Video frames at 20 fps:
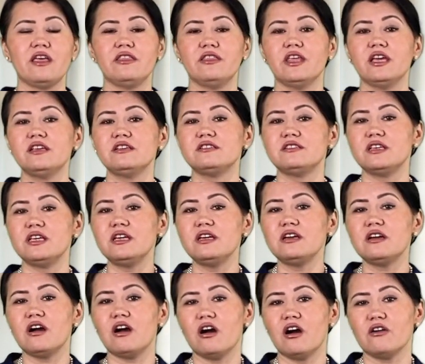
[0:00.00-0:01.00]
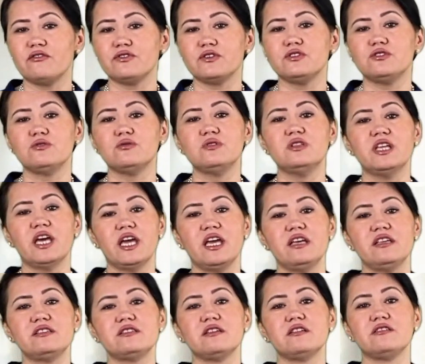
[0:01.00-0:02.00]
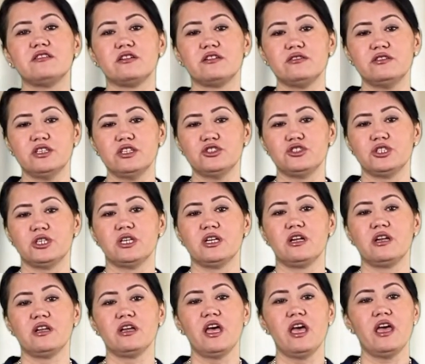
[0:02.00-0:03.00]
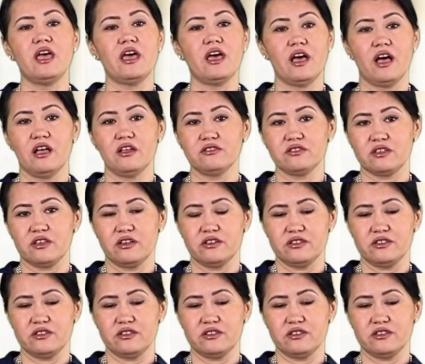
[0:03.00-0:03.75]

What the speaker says: they think of today's traditional healthcare